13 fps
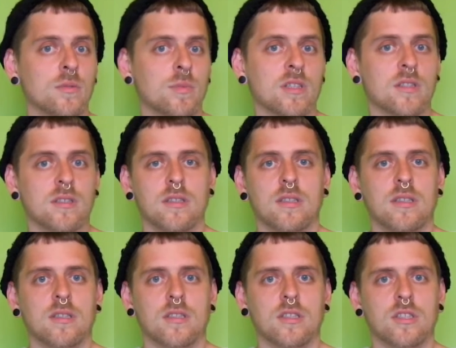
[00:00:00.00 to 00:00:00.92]
but in
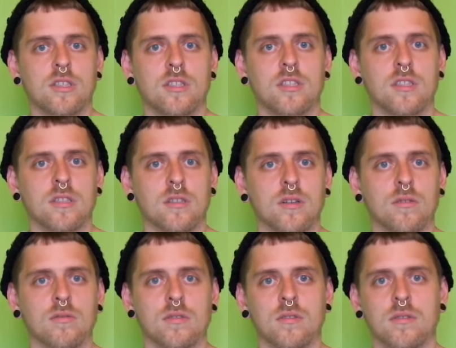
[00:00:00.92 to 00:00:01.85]
English it just
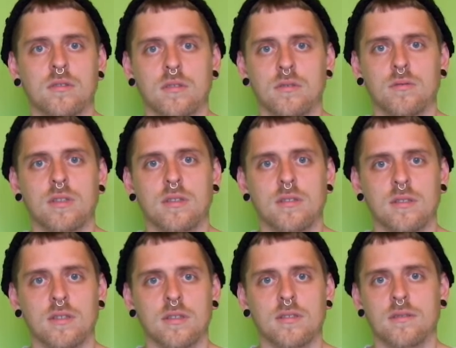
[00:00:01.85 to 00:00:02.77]
goes with
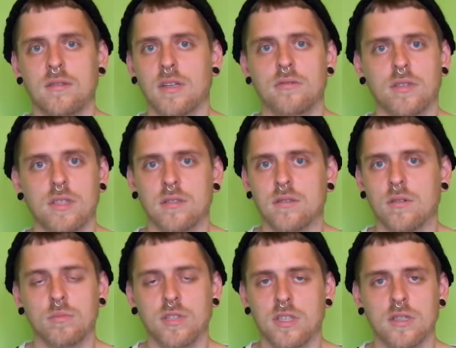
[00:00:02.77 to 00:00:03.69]
direct
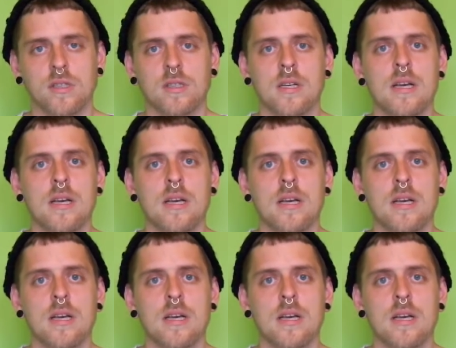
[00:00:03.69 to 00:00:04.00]
object.